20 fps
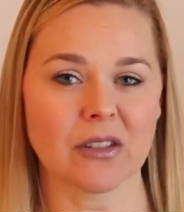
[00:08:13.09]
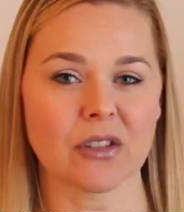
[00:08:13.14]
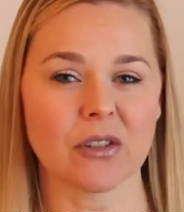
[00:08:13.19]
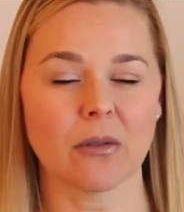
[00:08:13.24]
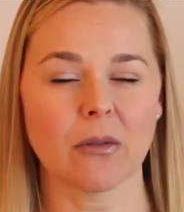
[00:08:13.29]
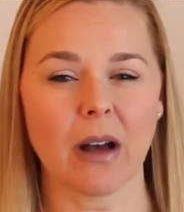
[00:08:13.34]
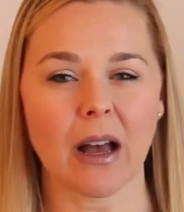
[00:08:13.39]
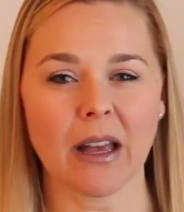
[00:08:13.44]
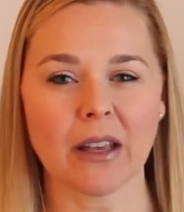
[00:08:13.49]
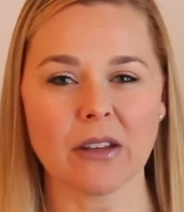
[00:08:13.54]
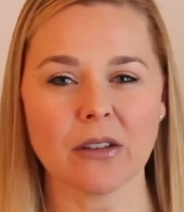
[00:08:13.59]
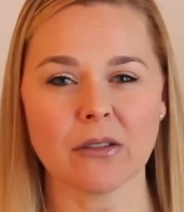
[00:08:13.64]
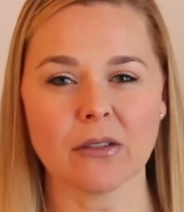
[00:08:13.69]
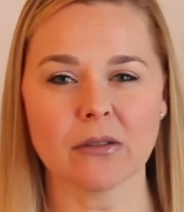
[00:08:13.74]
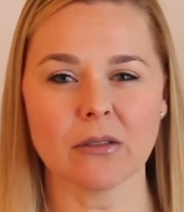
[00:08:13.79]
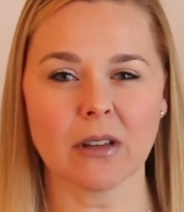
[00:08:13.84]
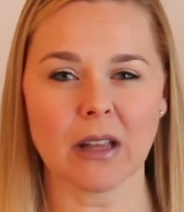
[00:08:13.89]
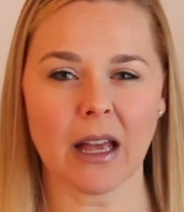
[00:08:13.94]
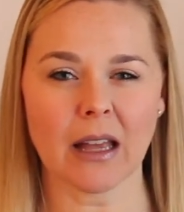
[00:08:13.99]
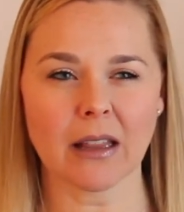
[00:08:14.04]
So
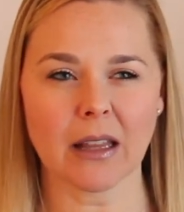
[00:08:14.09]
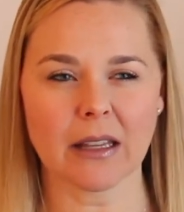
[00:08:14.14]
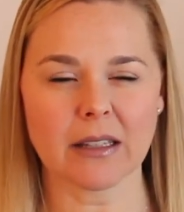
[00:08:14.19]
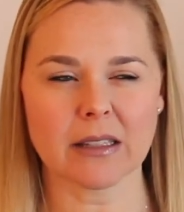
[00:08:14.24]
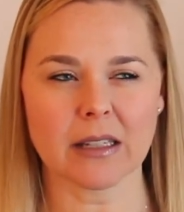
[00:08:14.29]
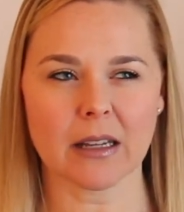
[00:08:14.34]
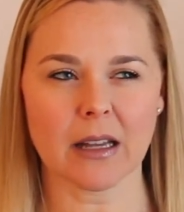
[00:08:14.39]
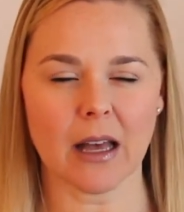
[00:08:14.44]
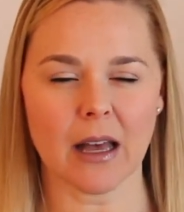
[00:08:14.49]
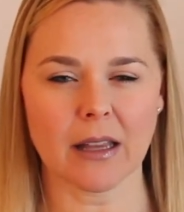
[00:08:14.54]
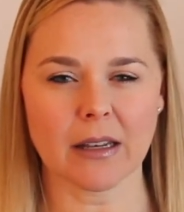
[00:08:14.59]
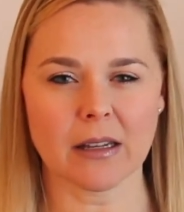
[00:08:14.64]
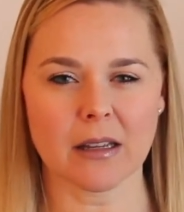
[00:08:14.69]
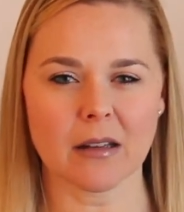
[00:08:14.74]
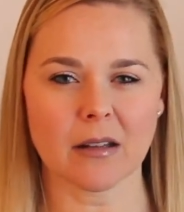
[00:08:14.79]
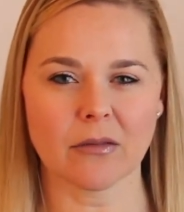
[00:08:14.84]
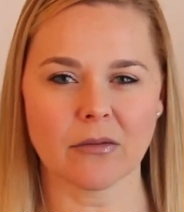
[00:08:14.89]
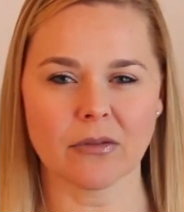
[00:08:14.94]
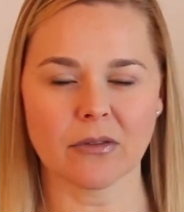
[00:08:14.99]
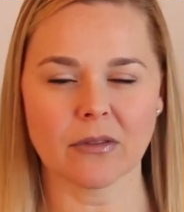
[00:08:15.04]
I like to kind
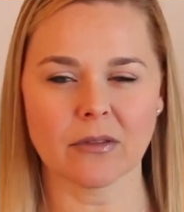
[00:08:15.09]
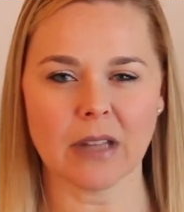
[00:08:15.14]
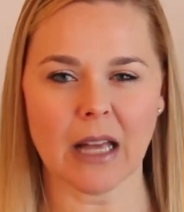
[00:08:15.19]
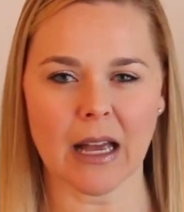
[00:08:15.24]
of